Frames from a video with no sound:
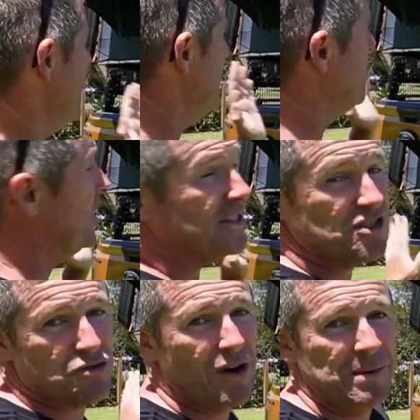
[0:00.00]
It works
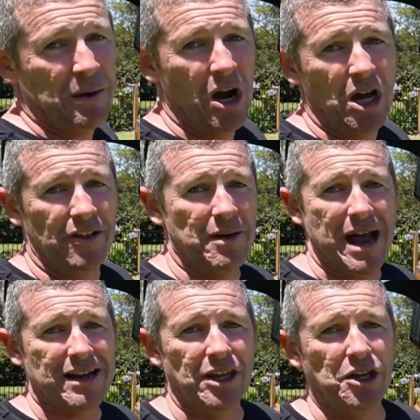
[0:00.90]
extremely well on the
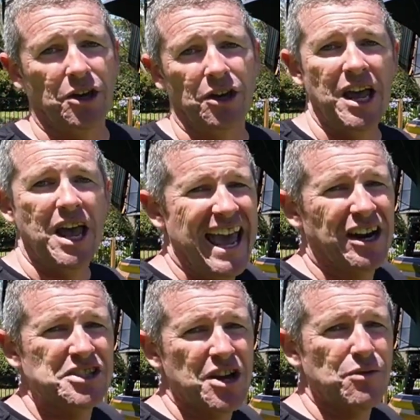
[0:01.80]
back of the ute,
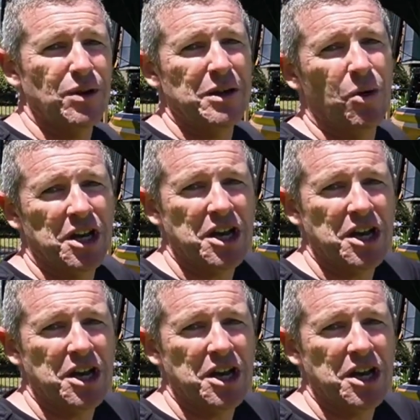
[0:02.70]
and I don't really want to